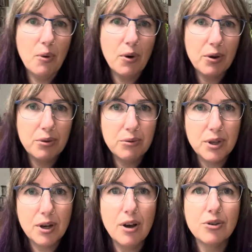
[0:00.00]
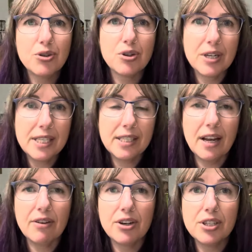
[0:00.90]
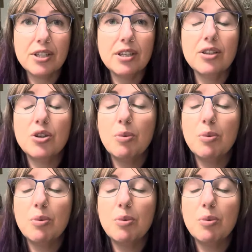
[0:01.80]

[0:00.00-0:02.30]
or through the culture, etc., to